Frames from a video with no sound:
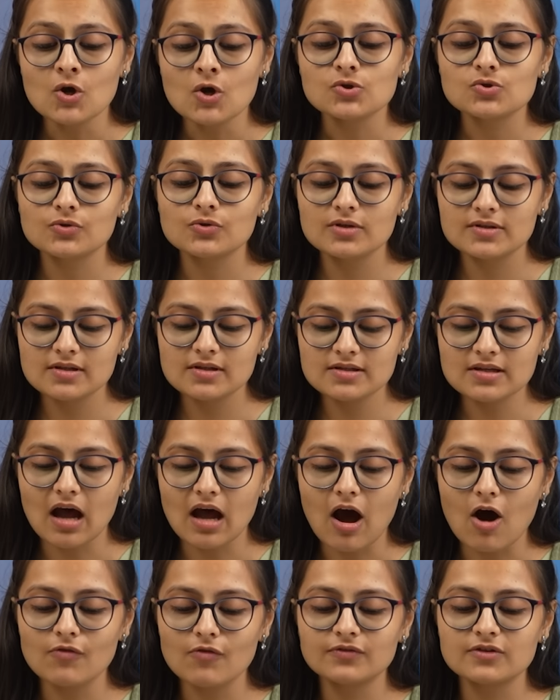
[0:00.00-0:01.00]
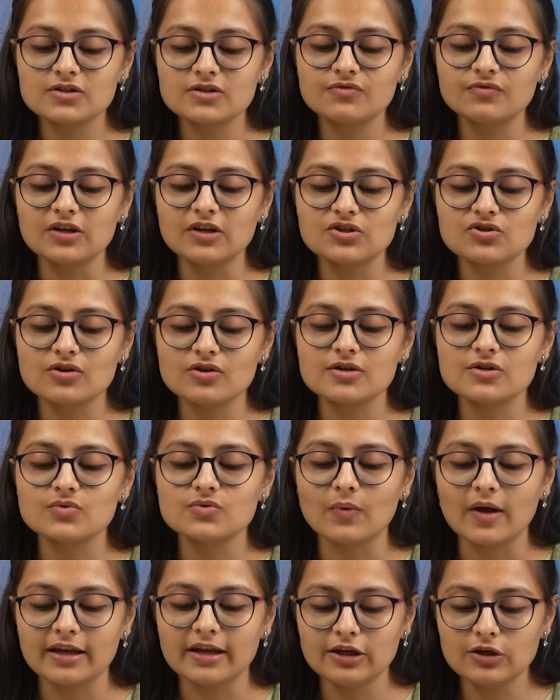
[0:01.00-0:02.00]
so this is how this feature is
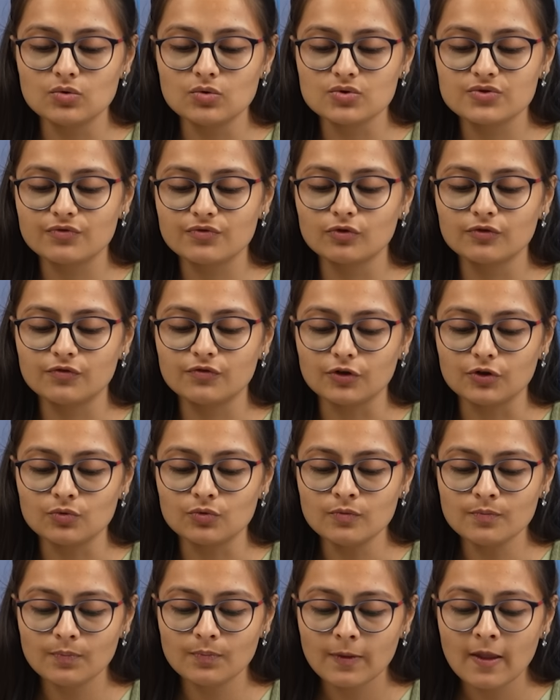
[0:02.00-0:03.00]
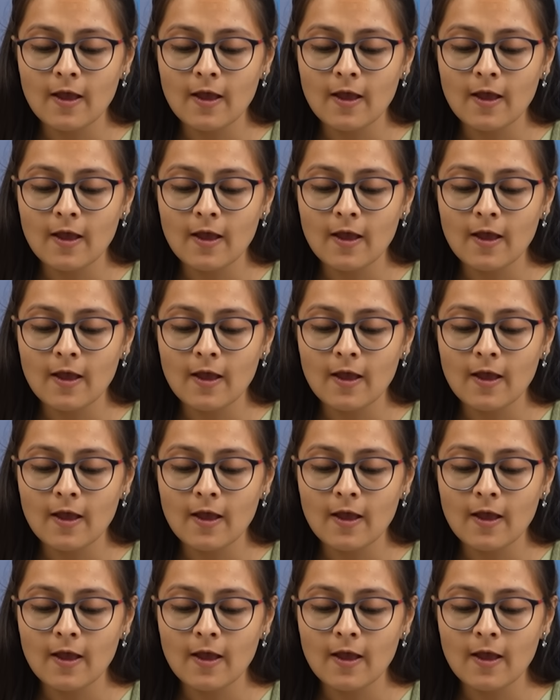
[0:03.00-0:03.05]
very useful for you